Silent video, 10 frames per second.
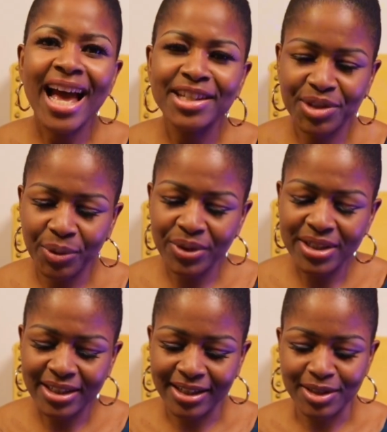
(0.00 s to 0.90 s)
As
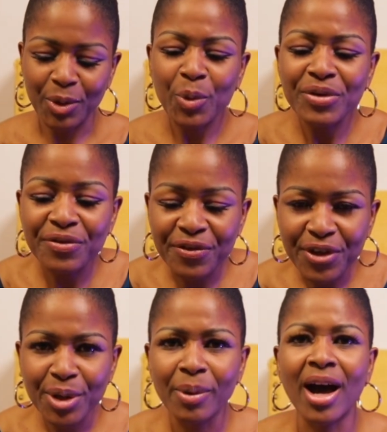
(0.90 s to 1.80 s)
Christians, we
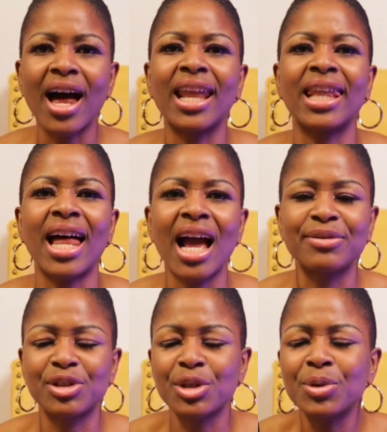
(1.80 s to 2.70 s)
view our
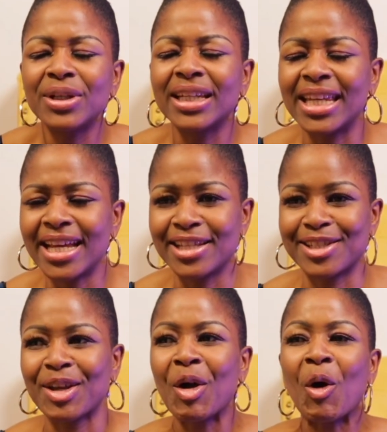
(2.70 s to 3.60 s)
lives through the
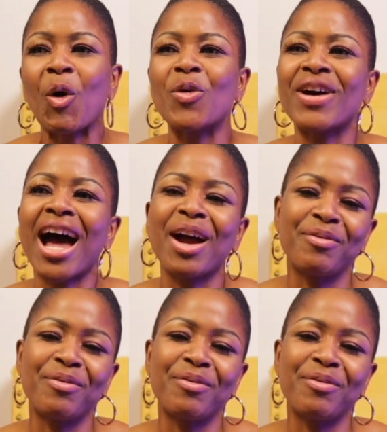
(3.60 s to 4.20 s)
lens of our